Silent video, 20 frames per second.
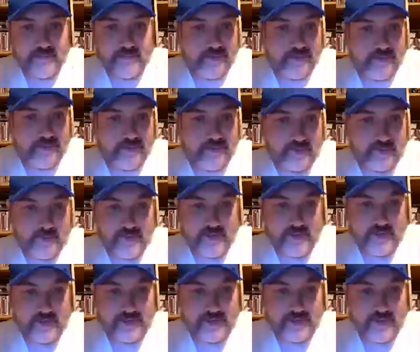I mean, he just
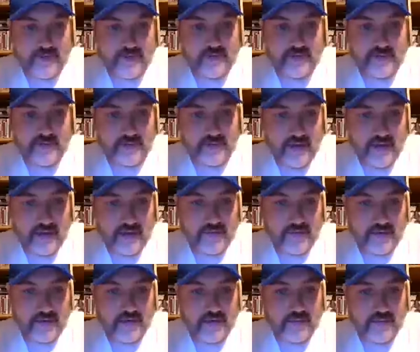wasn't, in my opinion, he
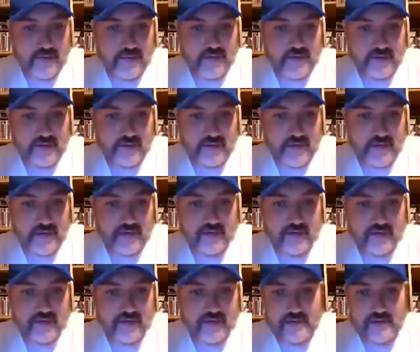wasn't the greatest. What they
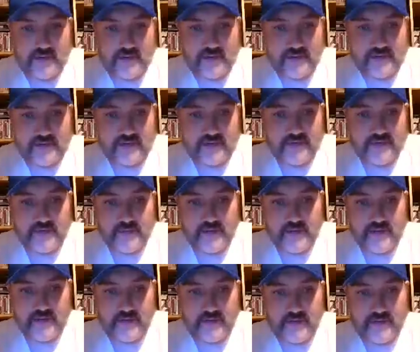consider him to be the
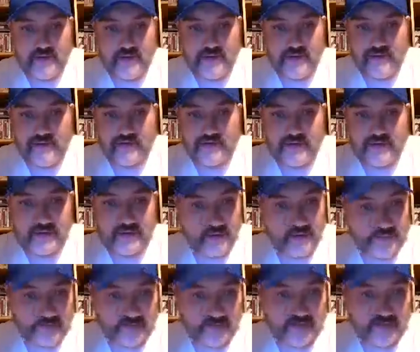greatest
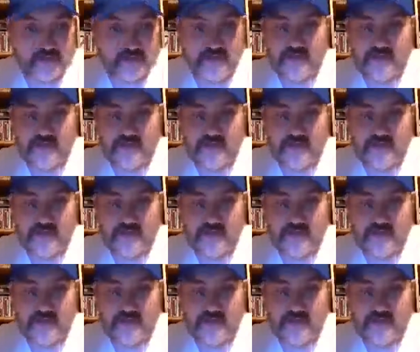superstar.